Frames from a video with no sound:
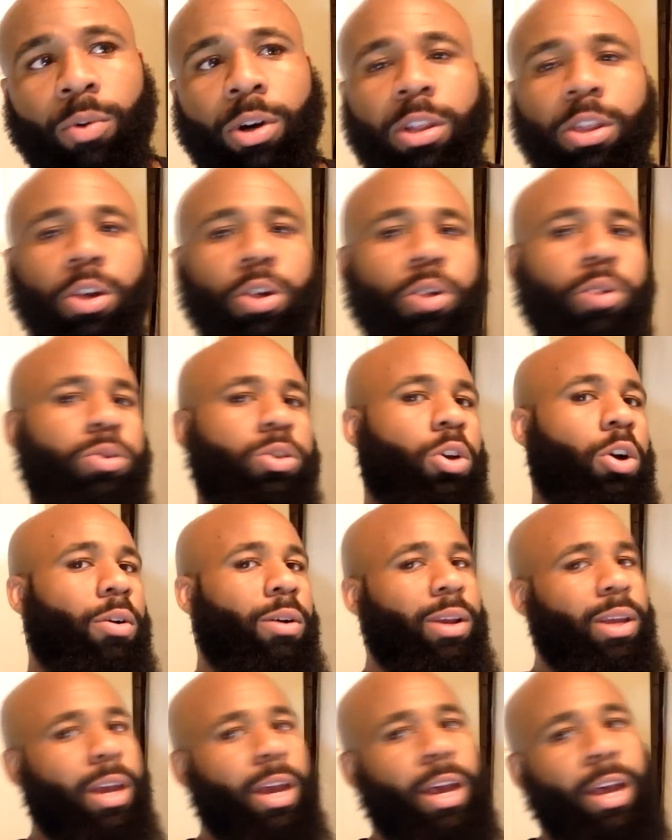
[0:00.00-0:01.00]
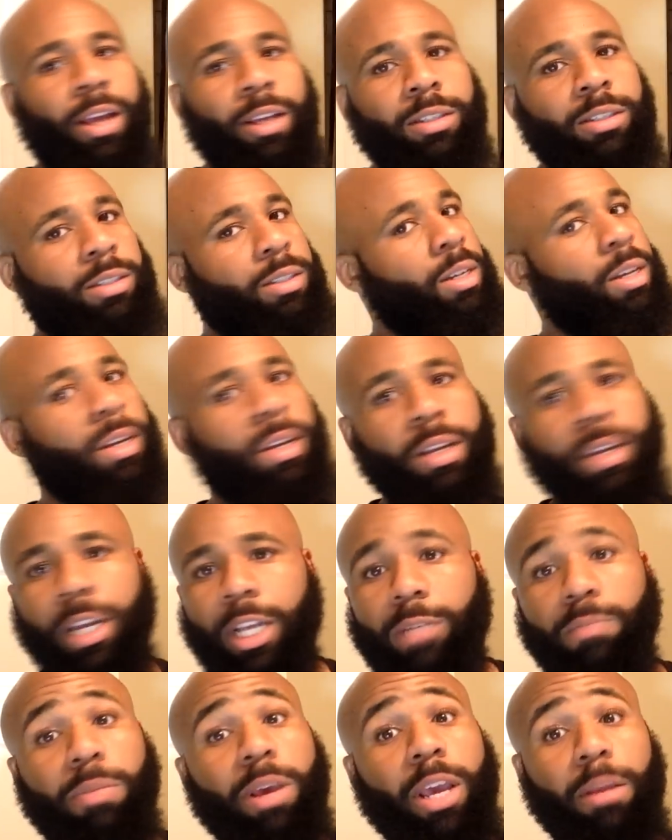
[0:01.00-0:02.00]
One of those already has,
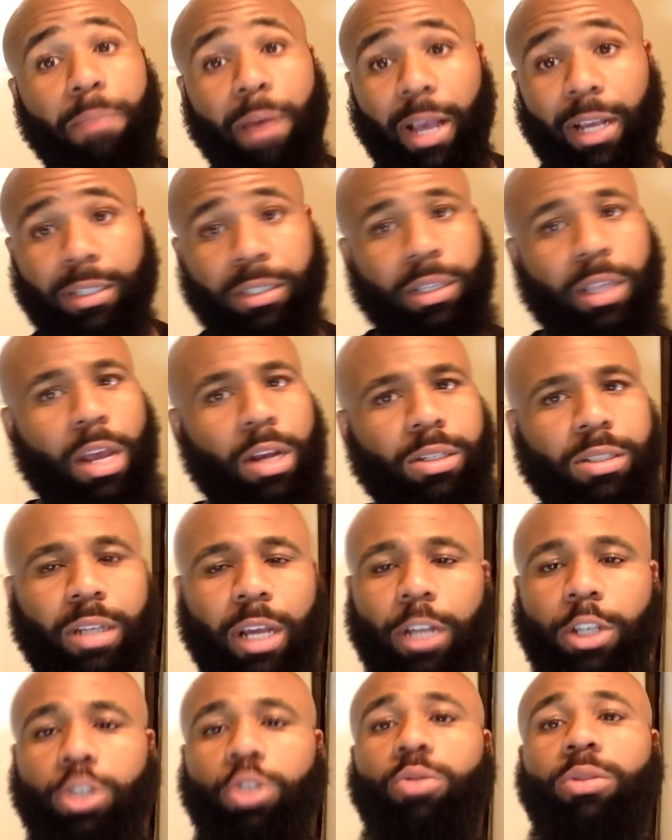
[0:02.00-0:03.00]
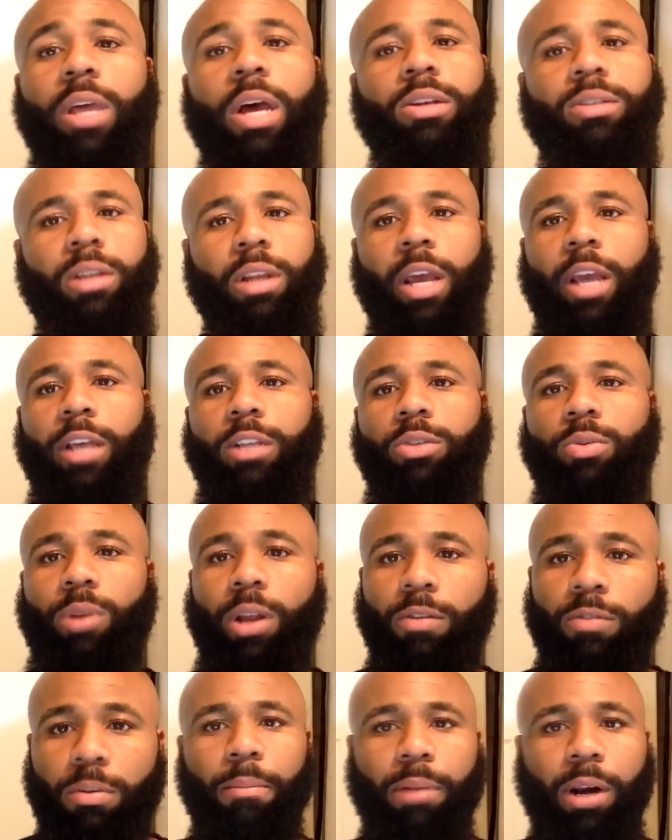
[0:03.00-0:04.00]
it's been past 1,000, it's like 2,000 likes or
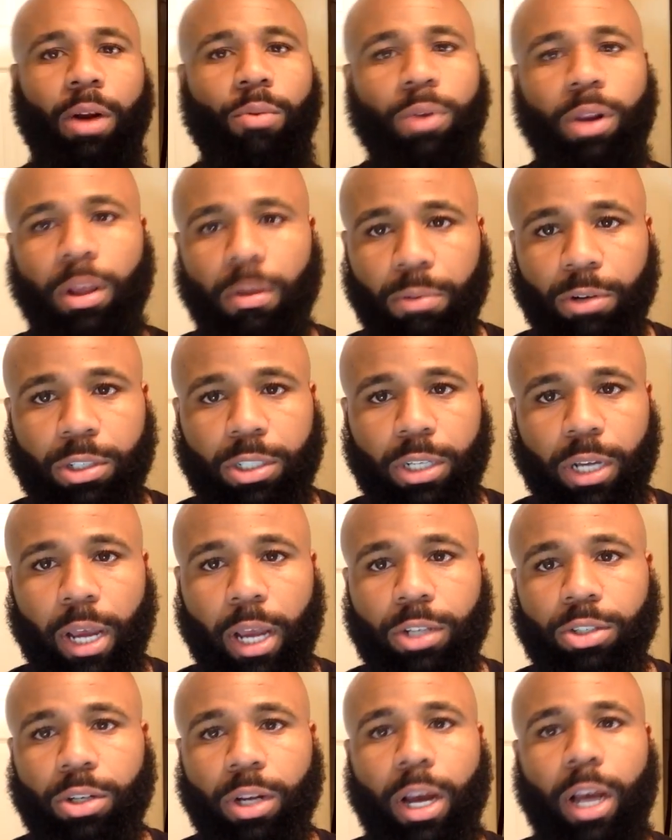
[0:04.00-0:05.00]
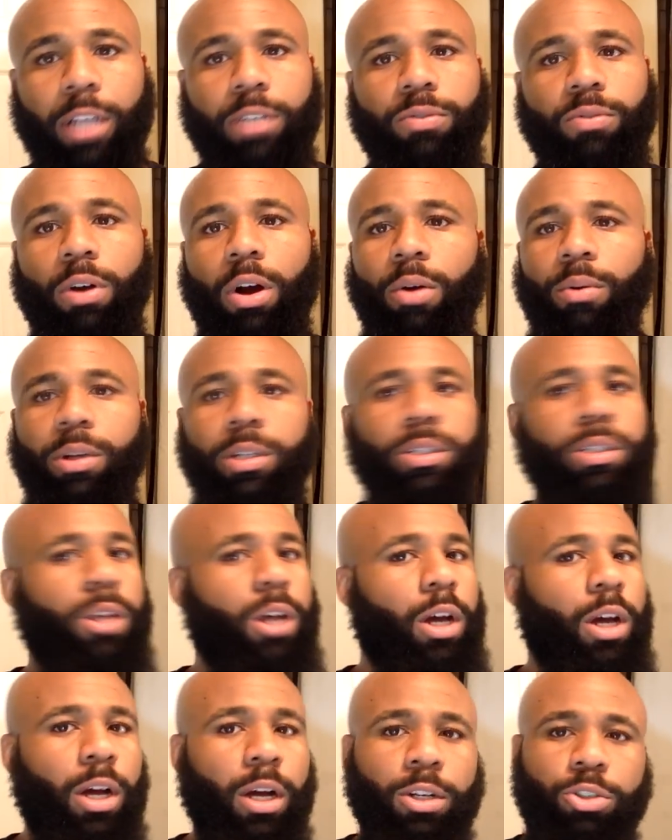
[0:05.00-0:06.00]
whatever. But I really appreciate you guys for always
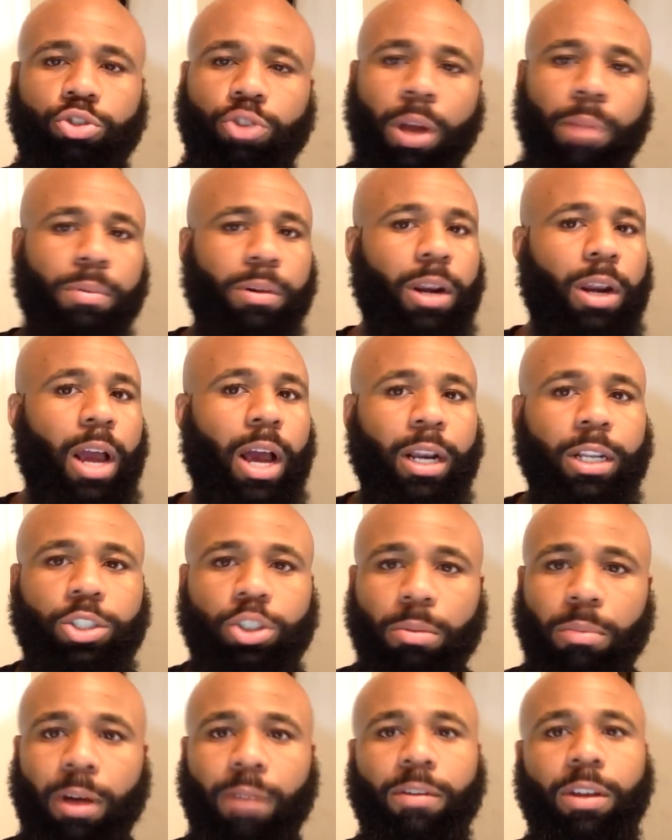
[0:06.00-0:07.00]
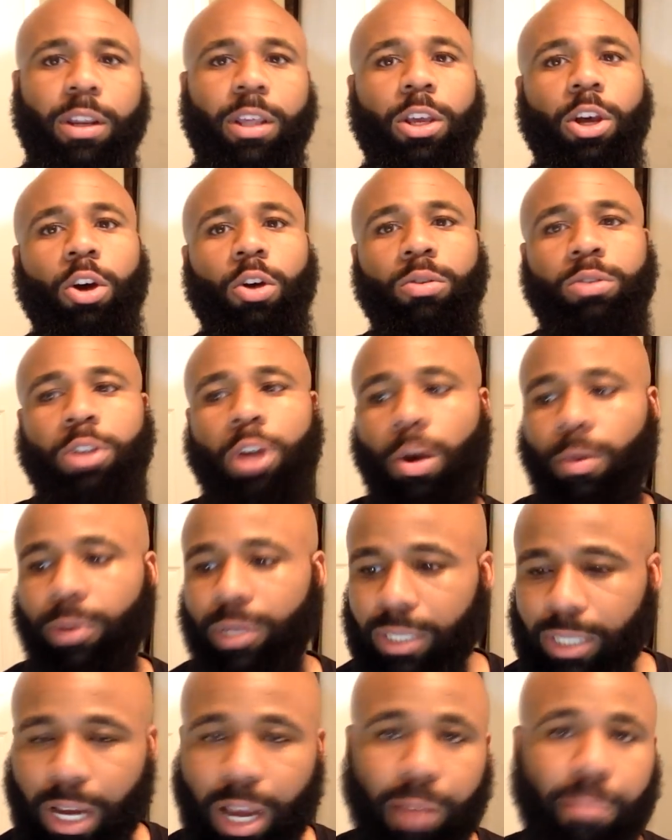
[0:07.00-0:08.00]
dropping knowledge on my videos,
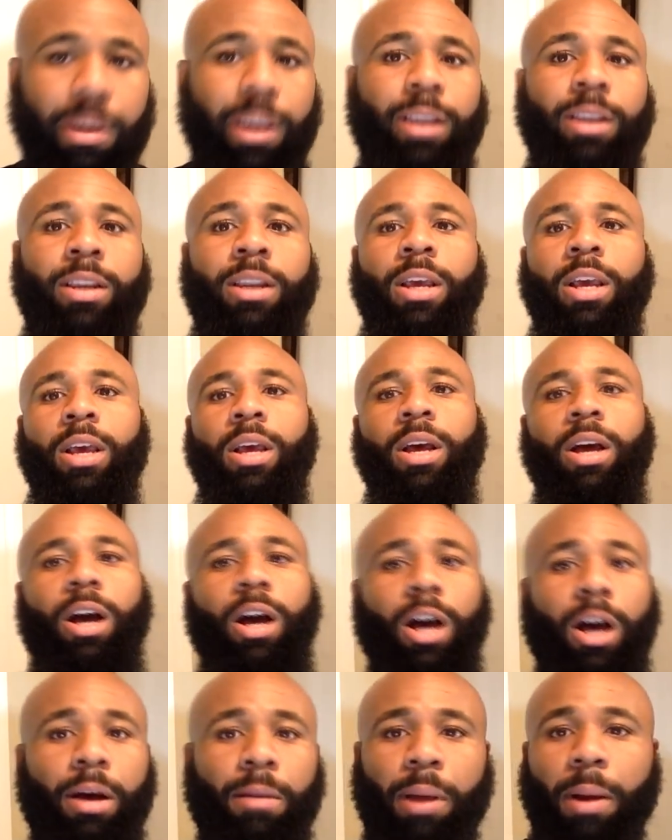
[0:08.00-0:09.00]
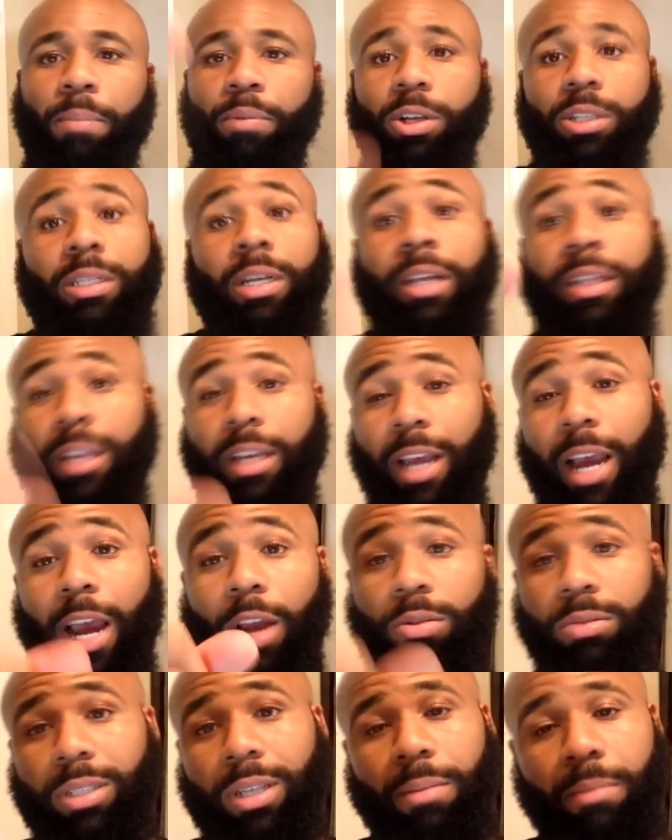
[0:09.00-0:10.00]
always commenting. I appreciate the guy
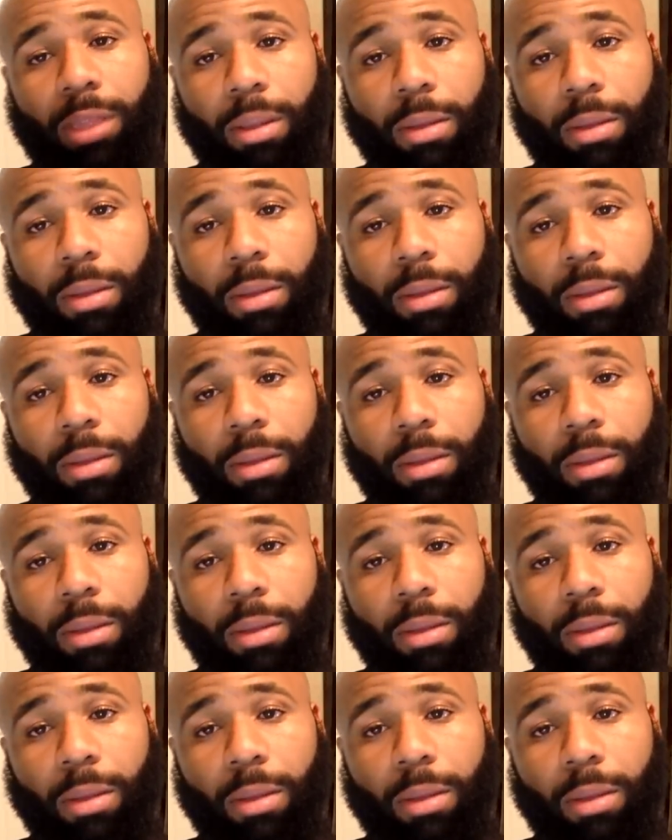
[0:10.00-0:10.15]
who sent me